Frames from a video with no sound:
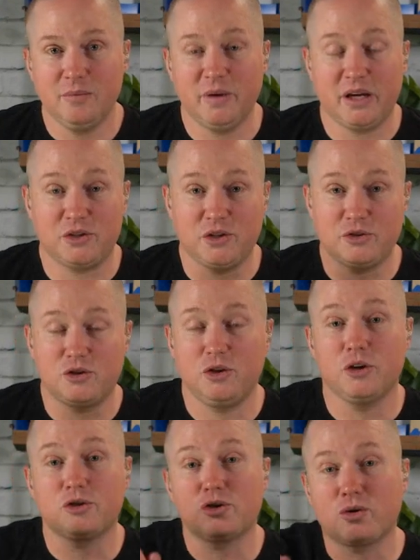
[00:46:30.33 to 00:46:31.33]
because you're
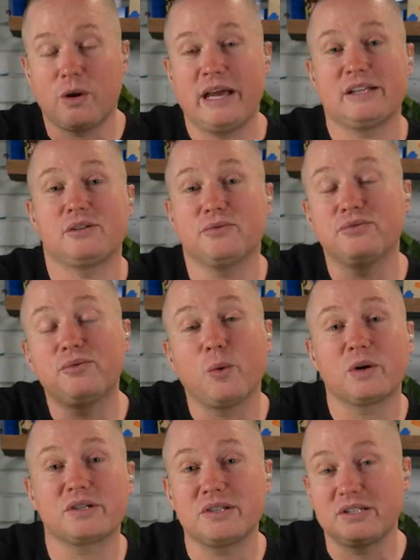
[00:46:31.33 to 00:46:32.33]
you're trying to
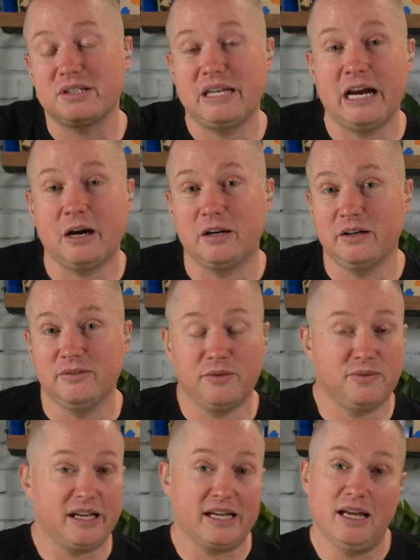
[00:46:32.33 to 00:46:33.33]
force this narrative
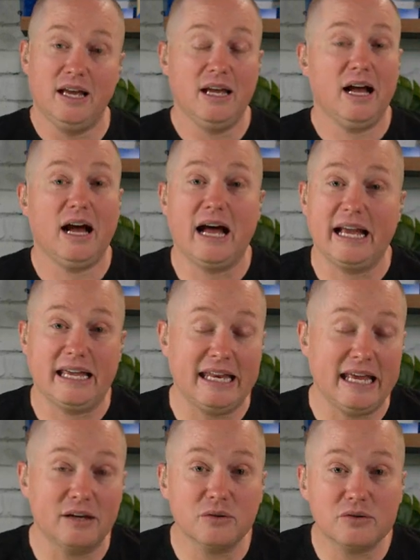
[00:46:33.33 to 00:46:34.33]
of like I
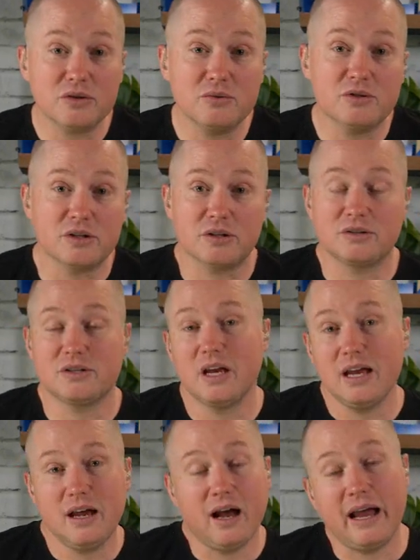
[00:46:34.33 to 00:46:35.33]
can handle sutures,
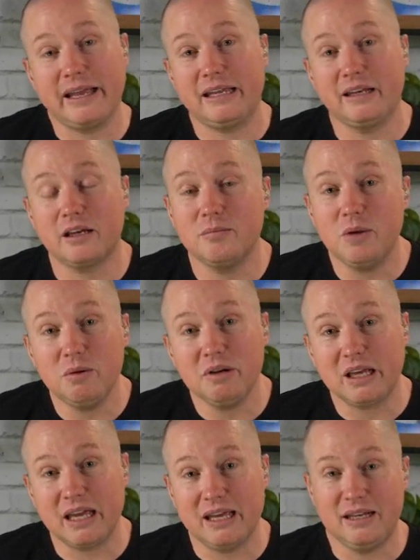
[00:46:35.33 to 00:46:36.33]
I can
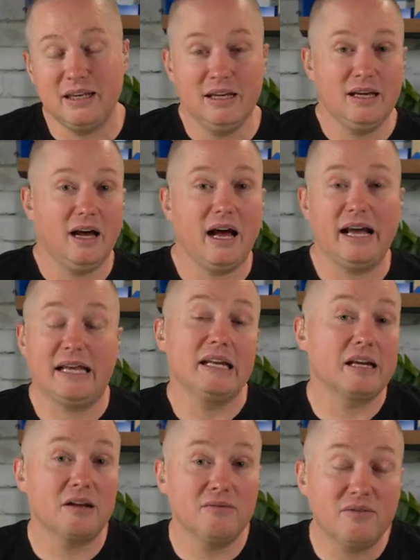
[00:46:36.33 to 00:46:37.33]
communicate, I
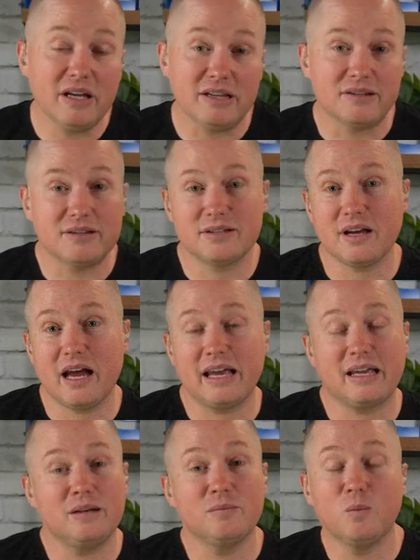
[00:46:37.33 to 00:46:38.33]
can convince,
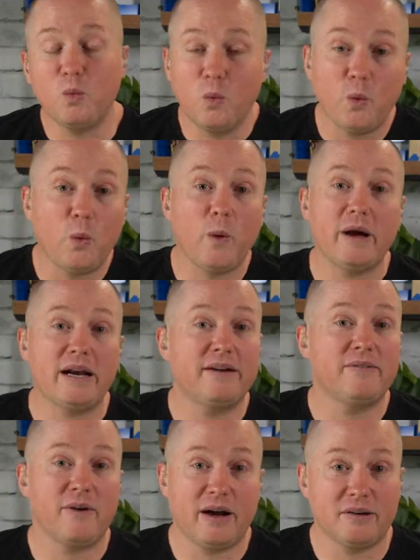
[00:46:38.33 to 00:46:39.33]
I can
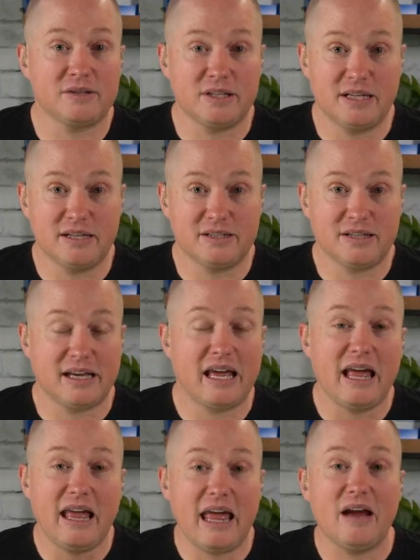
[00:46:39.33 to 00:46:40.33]
whatever else it is.
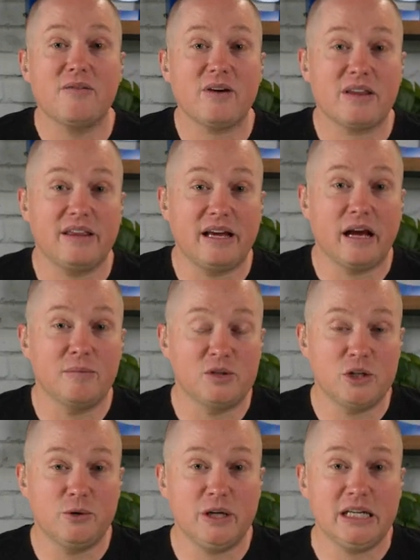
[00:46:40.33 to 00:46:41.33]
Like everything I'm
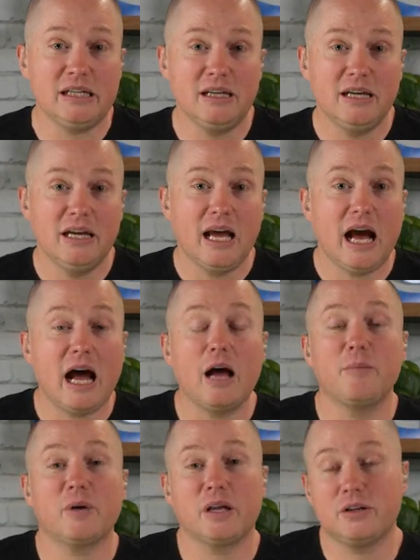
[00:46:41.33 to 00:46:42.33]
doing,
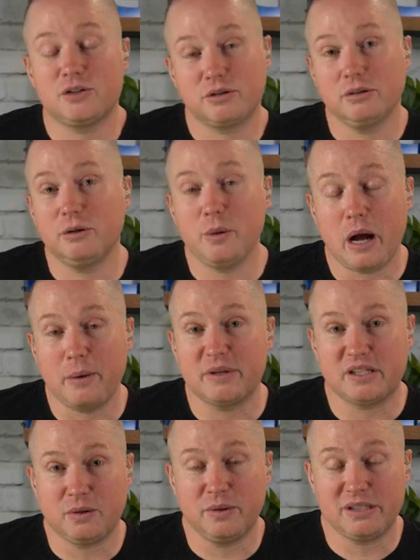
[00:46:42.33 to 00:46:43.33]
I'm going to show you how
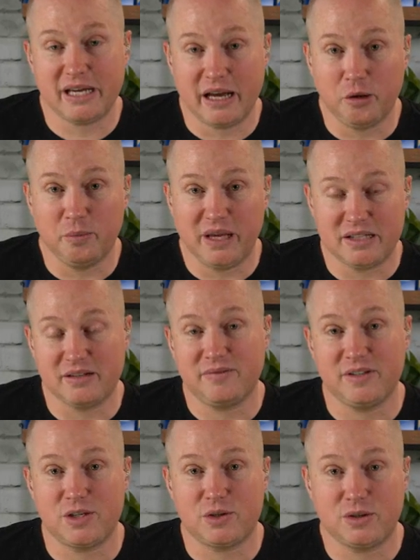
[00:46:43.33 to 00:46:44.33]
it's going to help me as a
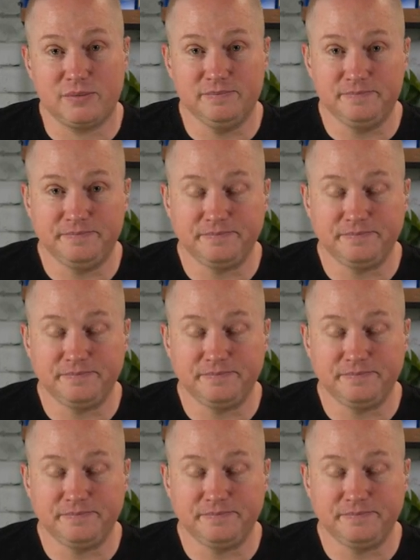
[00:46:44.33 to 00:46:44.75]
physician.